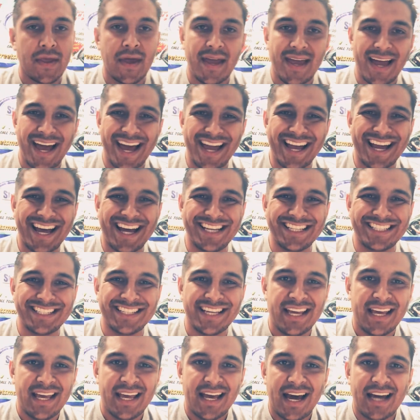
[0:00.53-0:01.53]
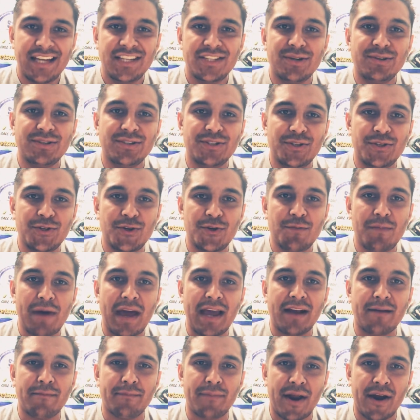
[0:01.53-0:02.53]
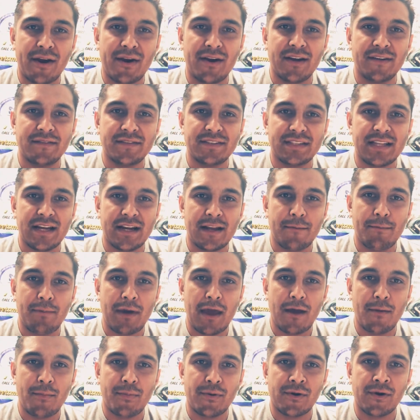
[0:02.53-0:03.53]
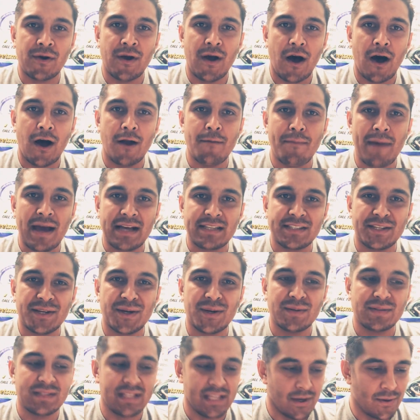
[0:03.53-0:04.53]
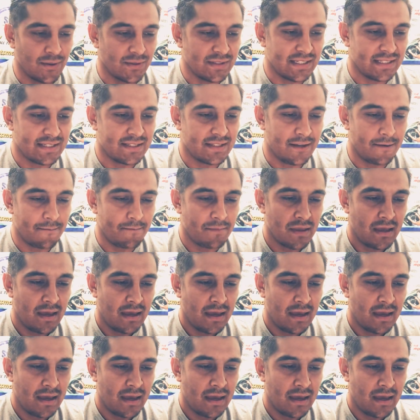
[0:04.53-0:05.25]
Hi guys, I chose to do my comparative study paper on Mexico's legal system.